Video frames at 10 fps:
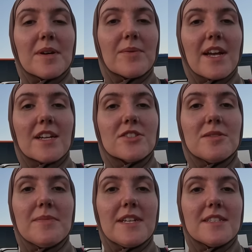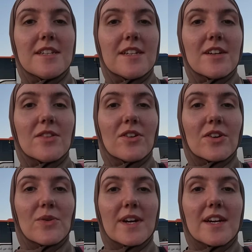We actually made it here a lot
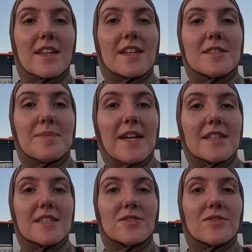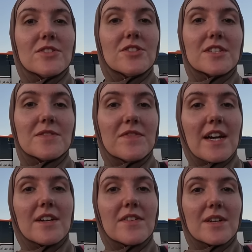quicker than expected. It only took us
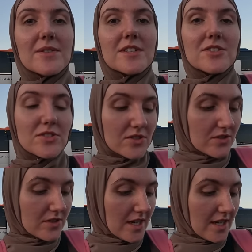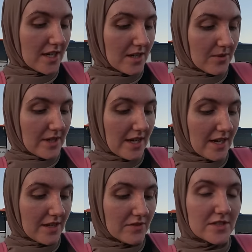5 hours, so we
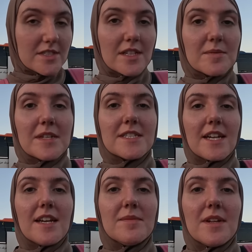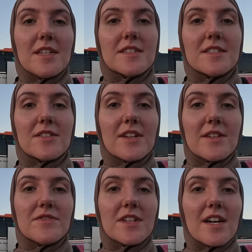have still about 10 minutes until
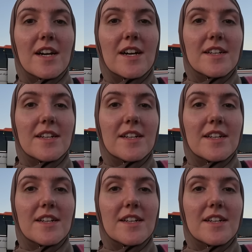Iftar.